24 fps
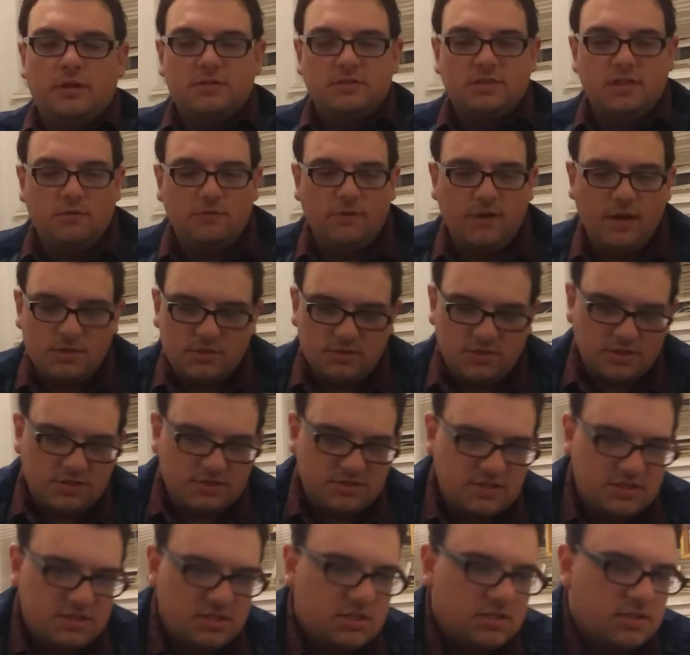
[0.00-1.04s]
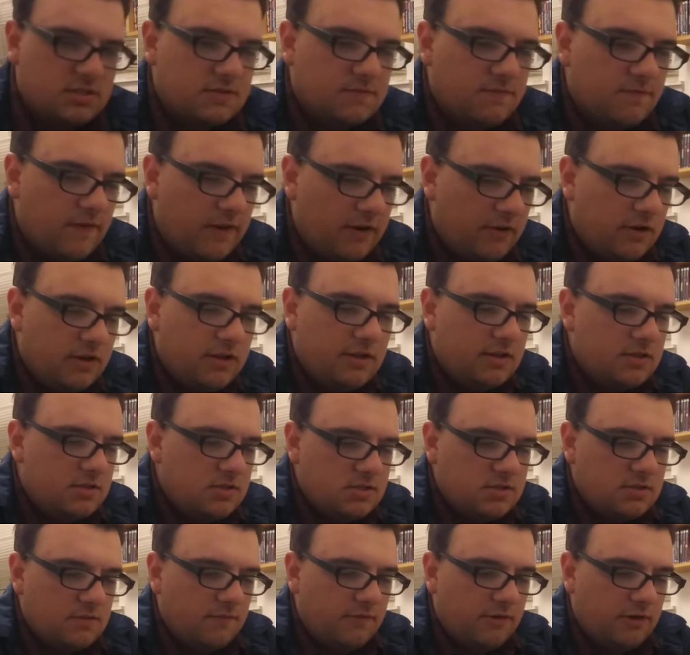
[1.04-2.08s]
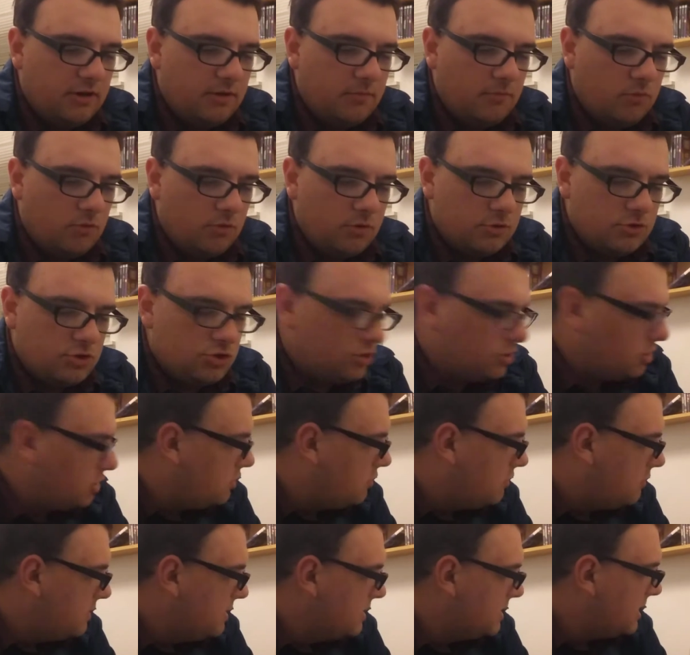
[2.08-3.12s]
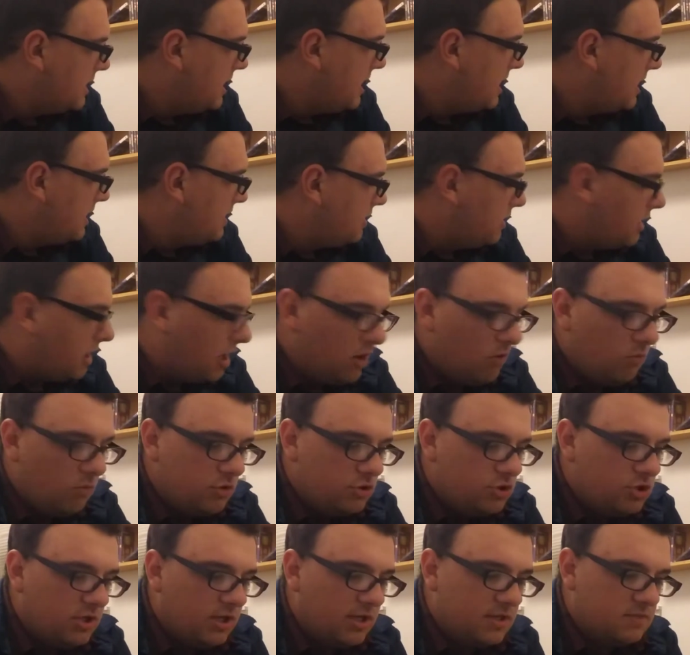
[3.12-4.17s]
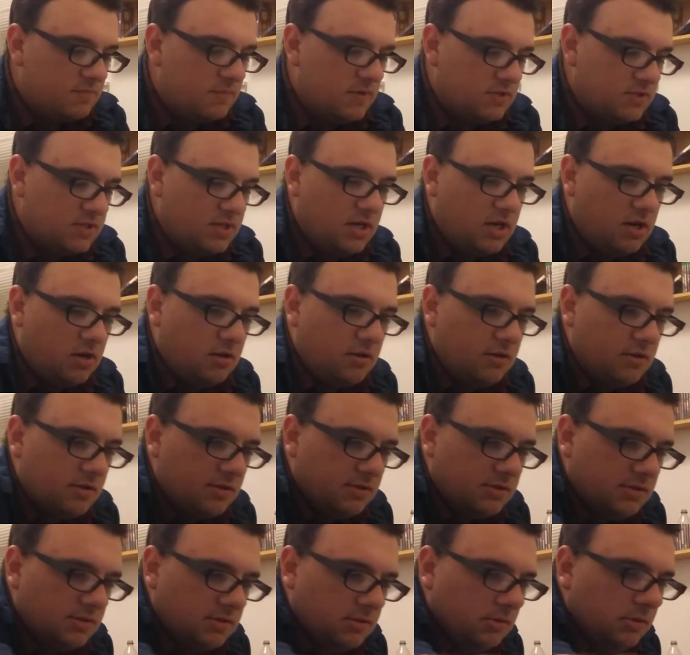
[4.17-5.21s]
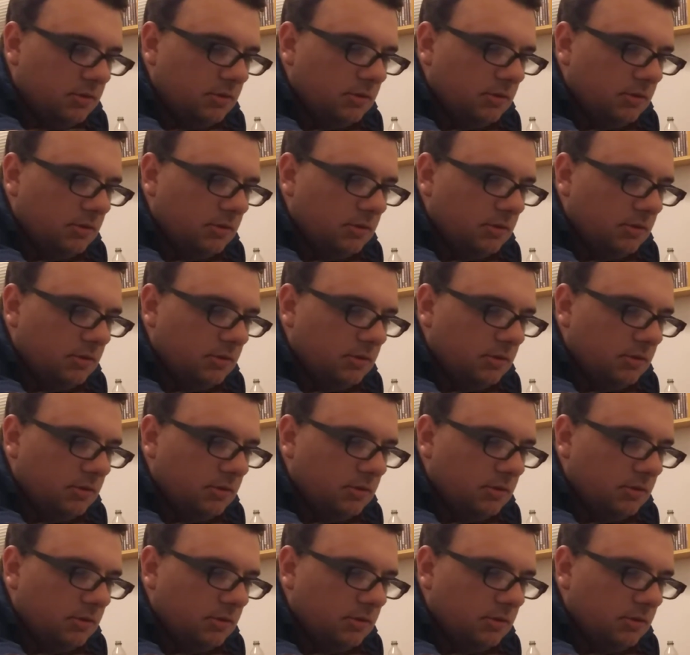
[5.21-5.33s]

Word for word: Let's get right into this. This is very this is a very important show, and I don't want you guys missing out on this.